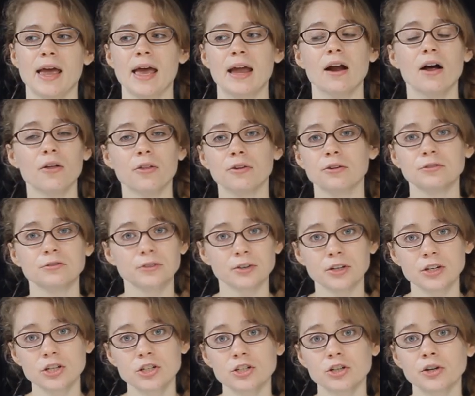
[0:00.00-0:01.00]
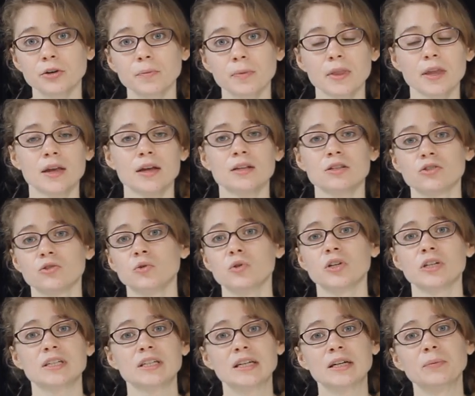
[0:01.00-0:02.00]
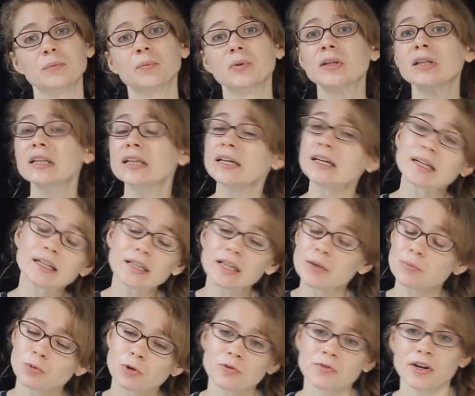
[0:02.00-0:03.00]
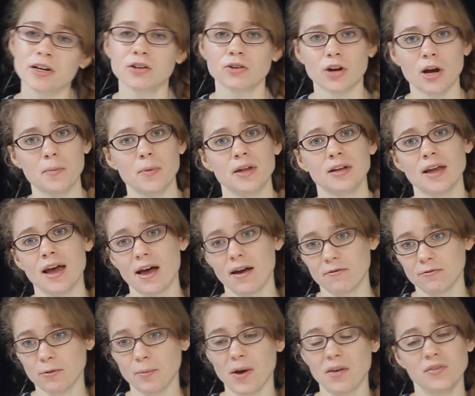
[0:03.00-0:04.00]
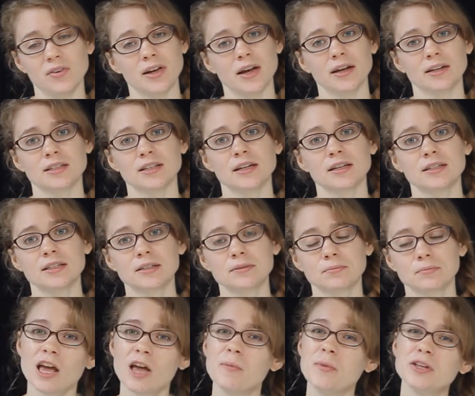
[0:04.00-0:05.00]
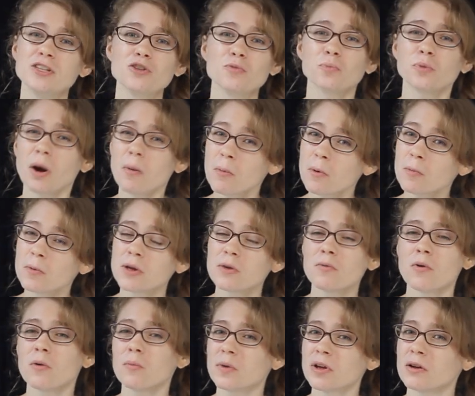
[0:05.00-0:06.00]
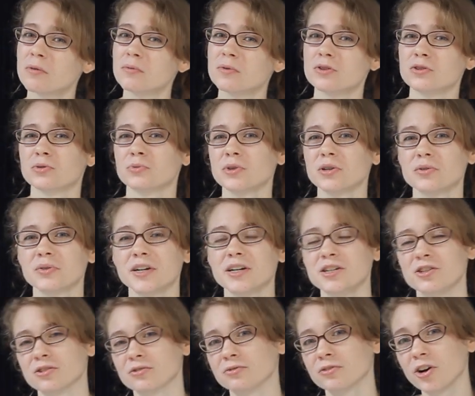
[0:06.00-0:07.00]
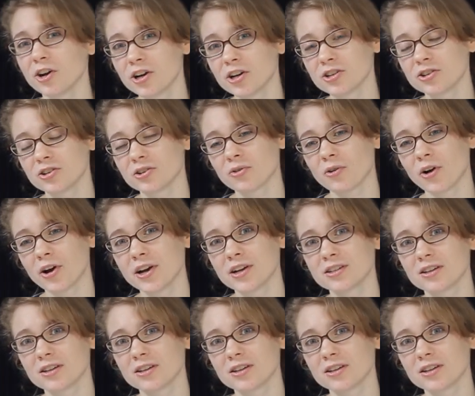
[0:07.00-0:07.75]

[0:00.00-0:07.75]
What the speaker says: and other furniture to just completely prevent your rabbit from having access. It means you probably won't be able to rearrange your furniture quite